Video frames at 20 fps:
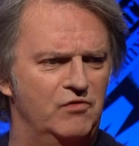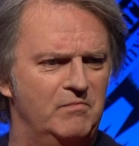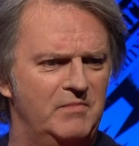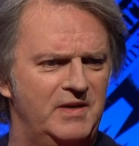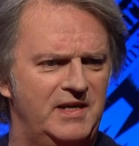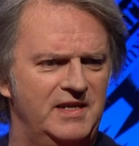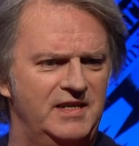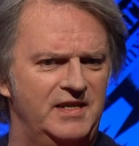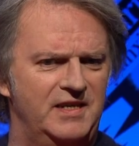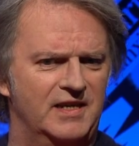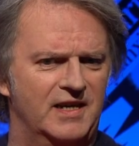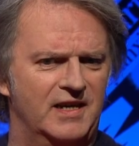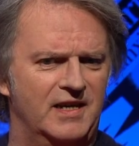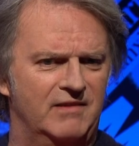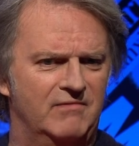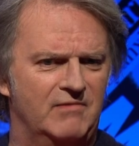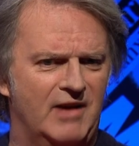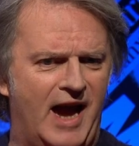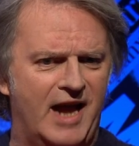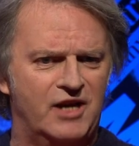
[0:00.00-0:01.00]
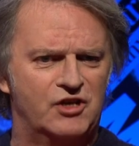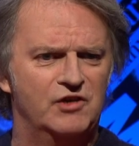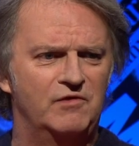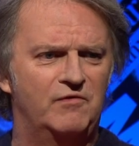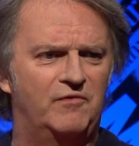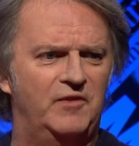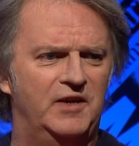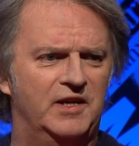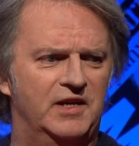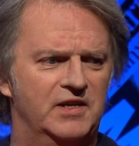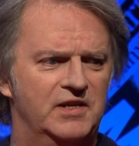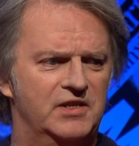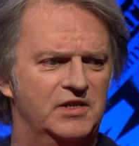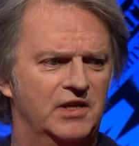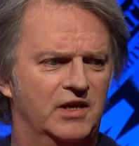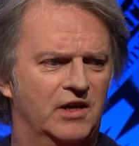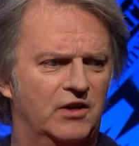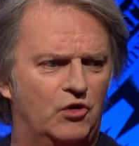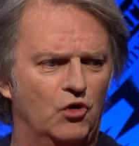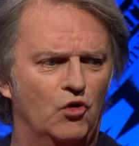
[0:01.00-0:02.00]
media, action
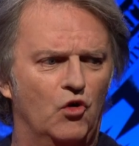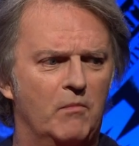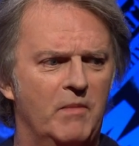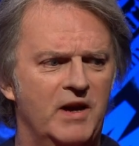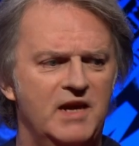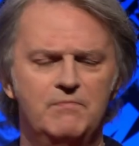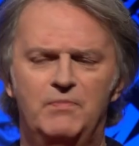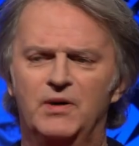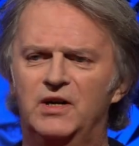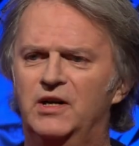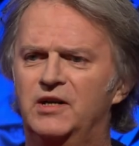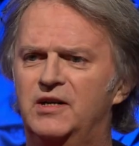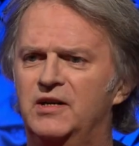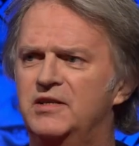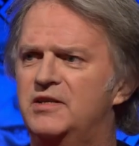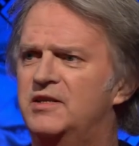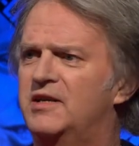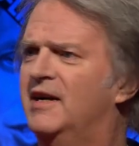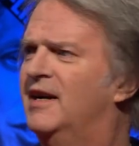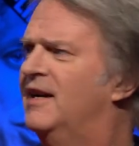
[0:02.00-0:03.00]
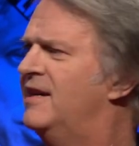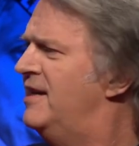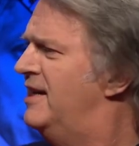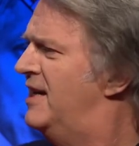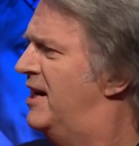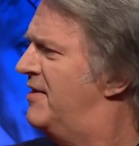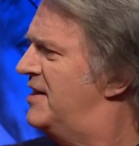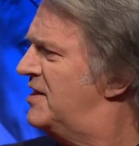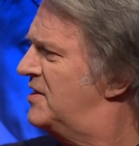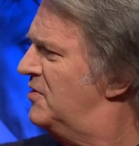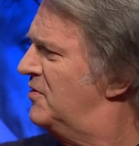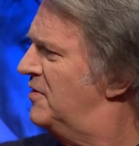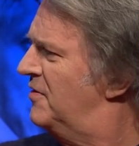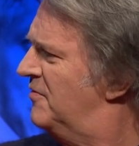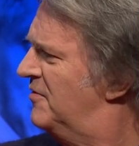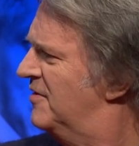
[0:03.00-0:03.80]
figures, gourmet burgers. You know, it's sort of...